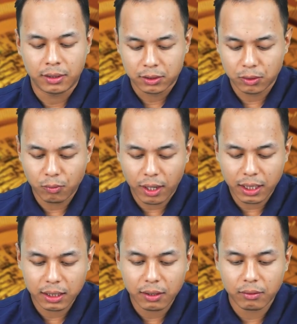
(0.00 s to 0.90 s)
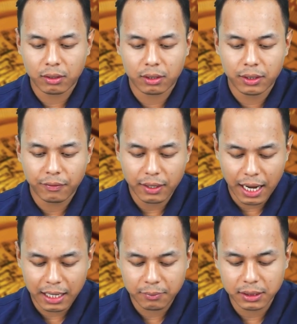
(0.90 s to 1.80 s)
So what are the different
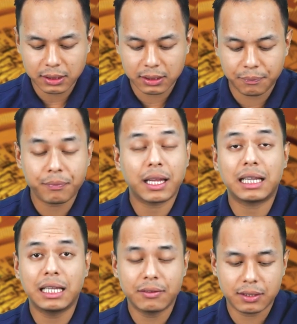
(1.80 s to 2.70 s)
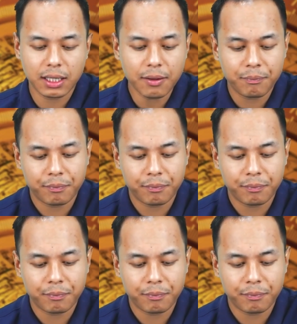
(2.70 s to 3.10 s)
animals that lives there?